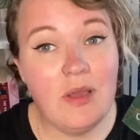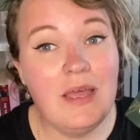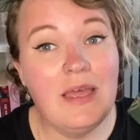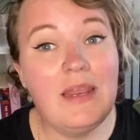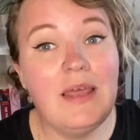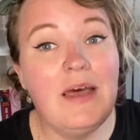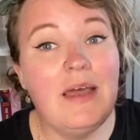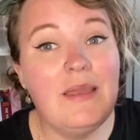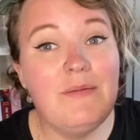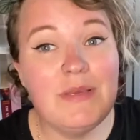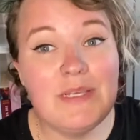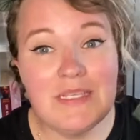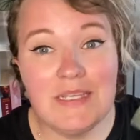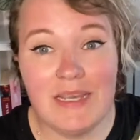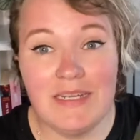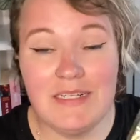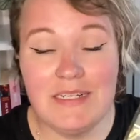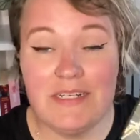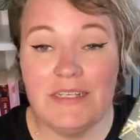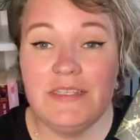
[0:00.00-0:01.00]
and I'm
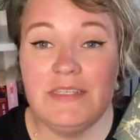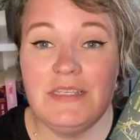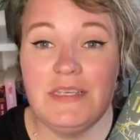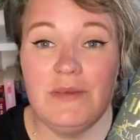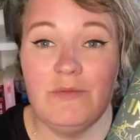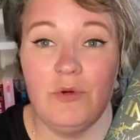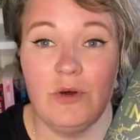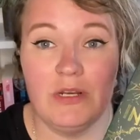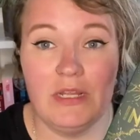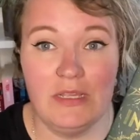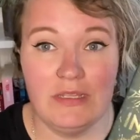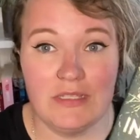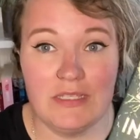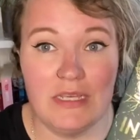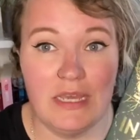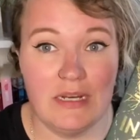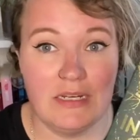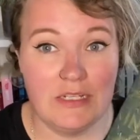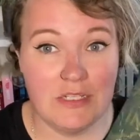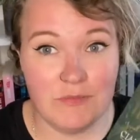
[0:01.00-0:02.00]
excited to see what
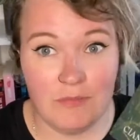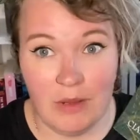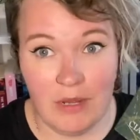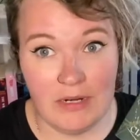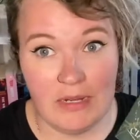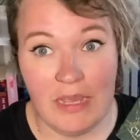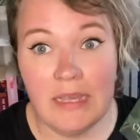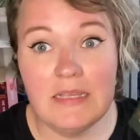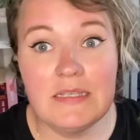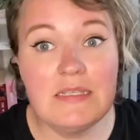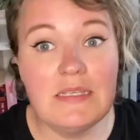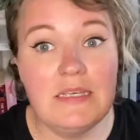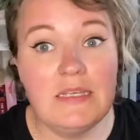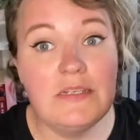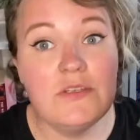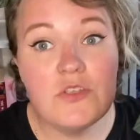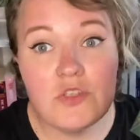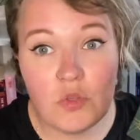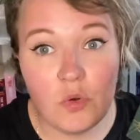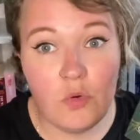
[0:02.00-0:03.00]
LCN and Smart has in
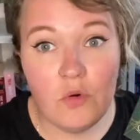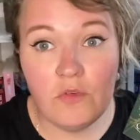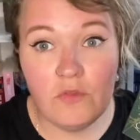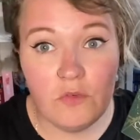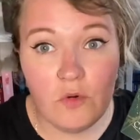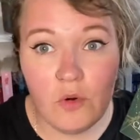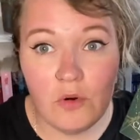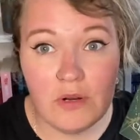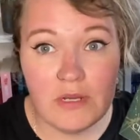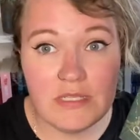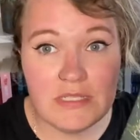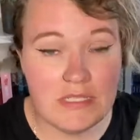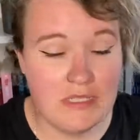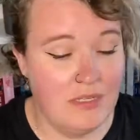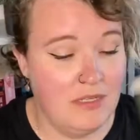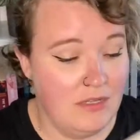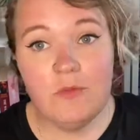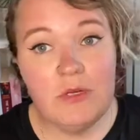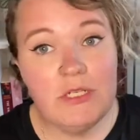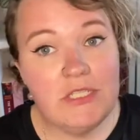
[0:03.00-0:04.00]
store for us.
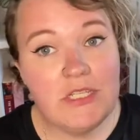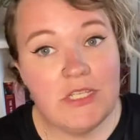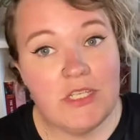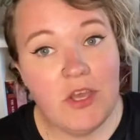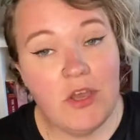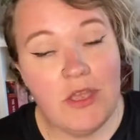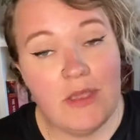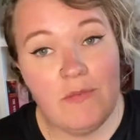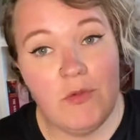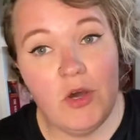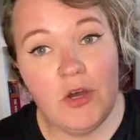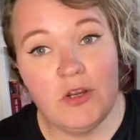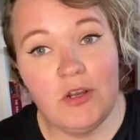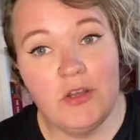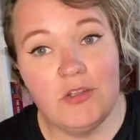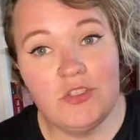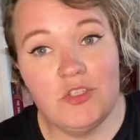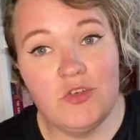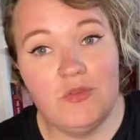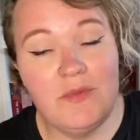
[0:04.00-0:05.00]
Witches came on
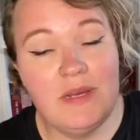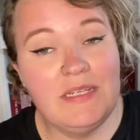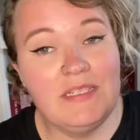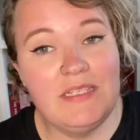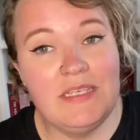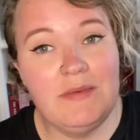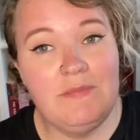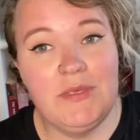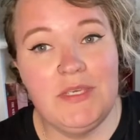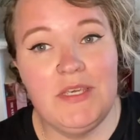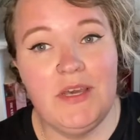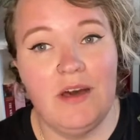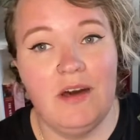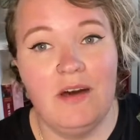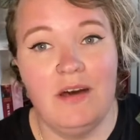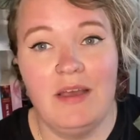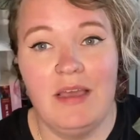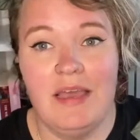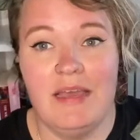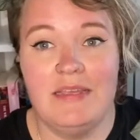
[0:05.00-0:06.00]
to my
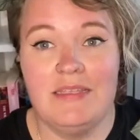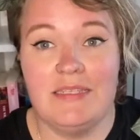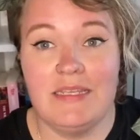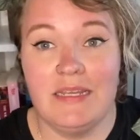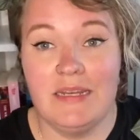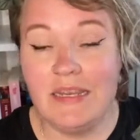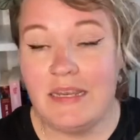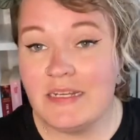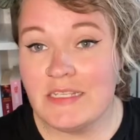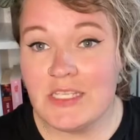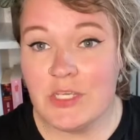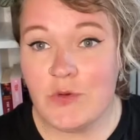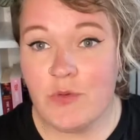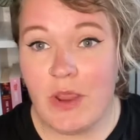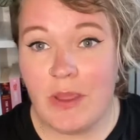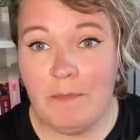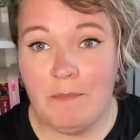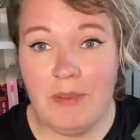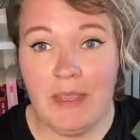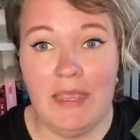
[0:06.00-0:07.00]
TBR as an
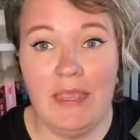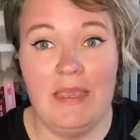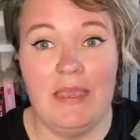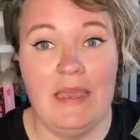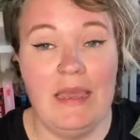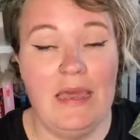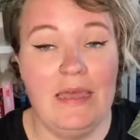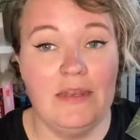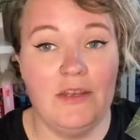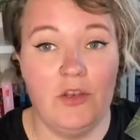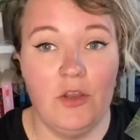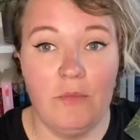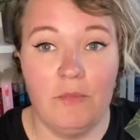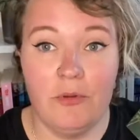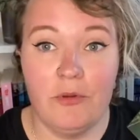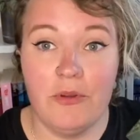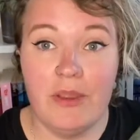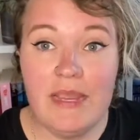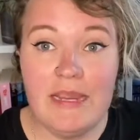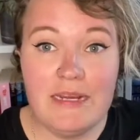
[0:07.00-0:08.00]
Instagram pick at
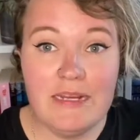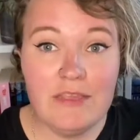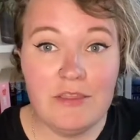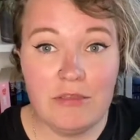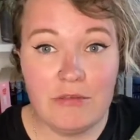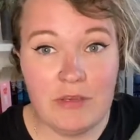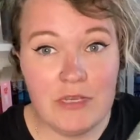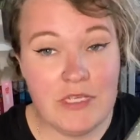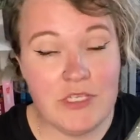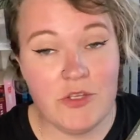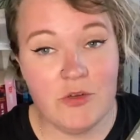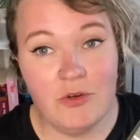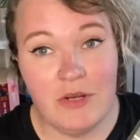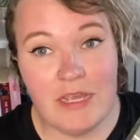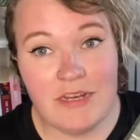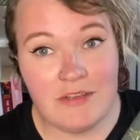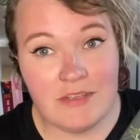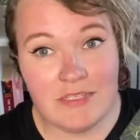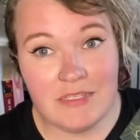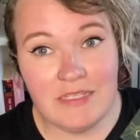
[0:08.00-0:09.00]
number 83, so
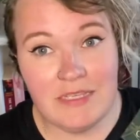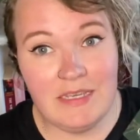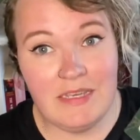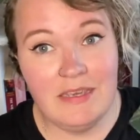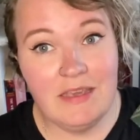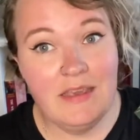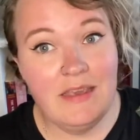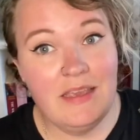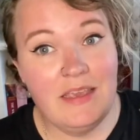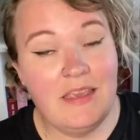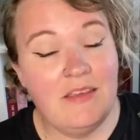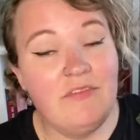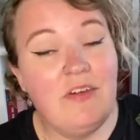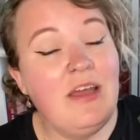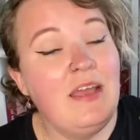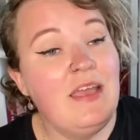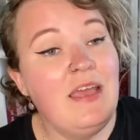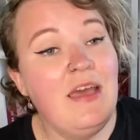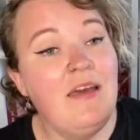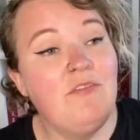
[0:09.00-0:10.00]
let us see if
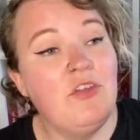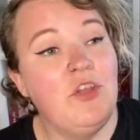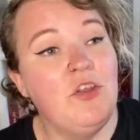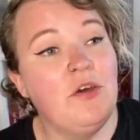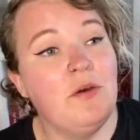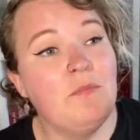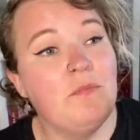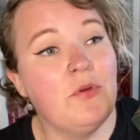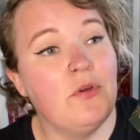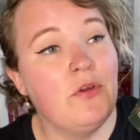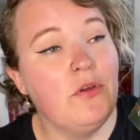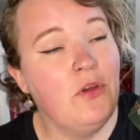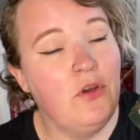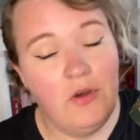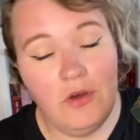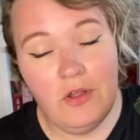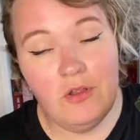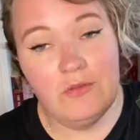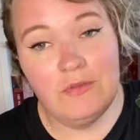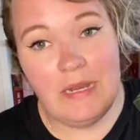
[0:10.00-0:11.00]
I have a number
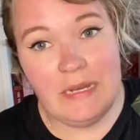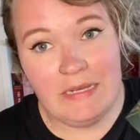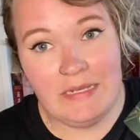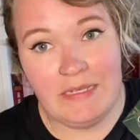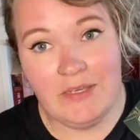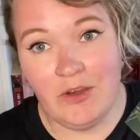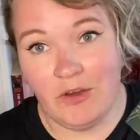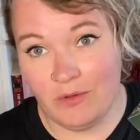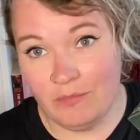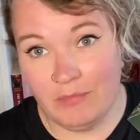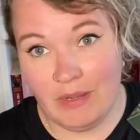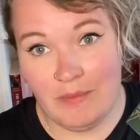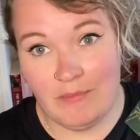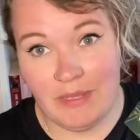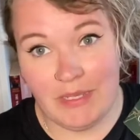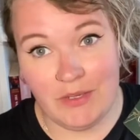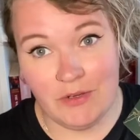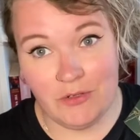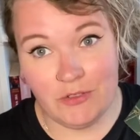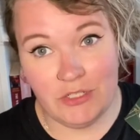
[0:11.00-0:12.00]
already on my
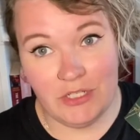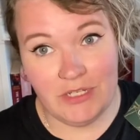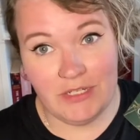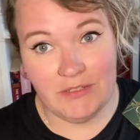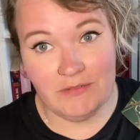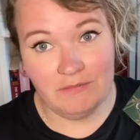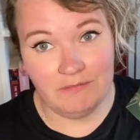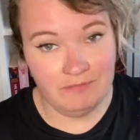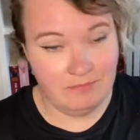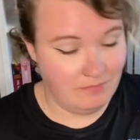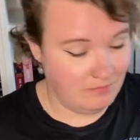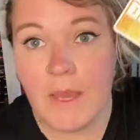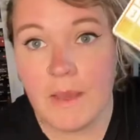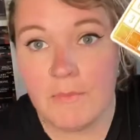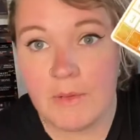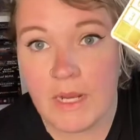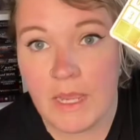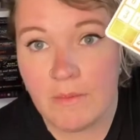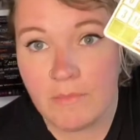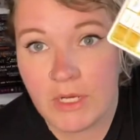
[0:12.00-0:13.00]
bingo sheet.
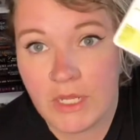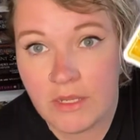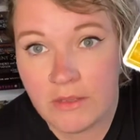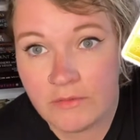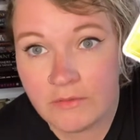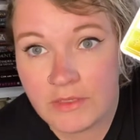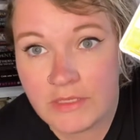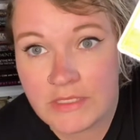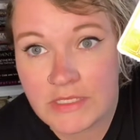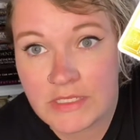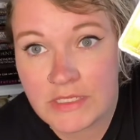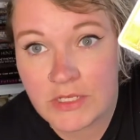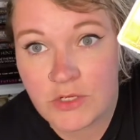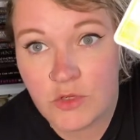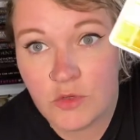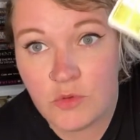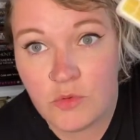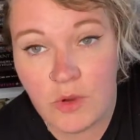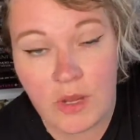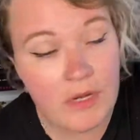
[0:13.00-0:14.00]
This is a
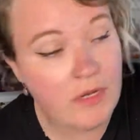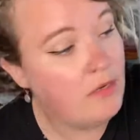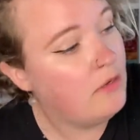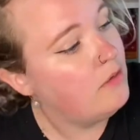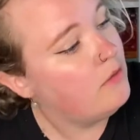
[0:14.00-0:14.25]
new one.